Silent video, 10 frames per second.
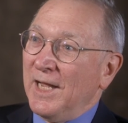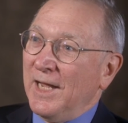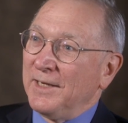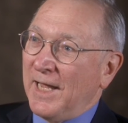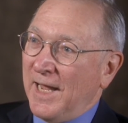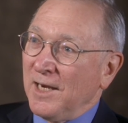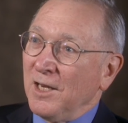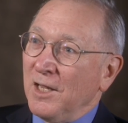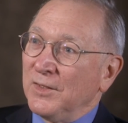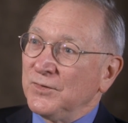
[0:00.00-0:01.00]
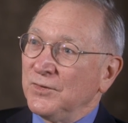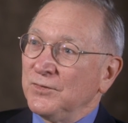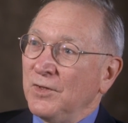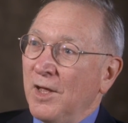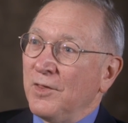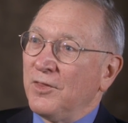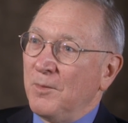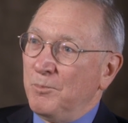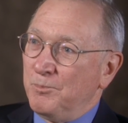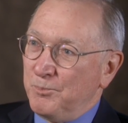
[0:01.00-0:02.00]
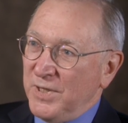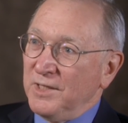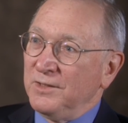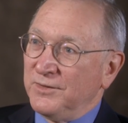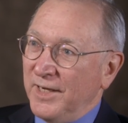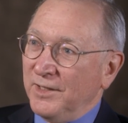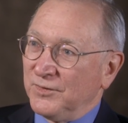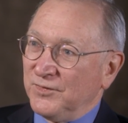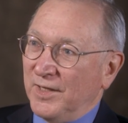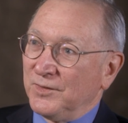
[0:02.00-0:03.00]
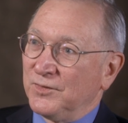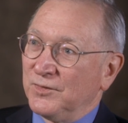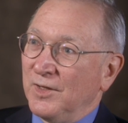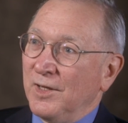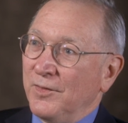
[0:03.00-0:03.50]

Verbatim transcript: and analyzes the big data sets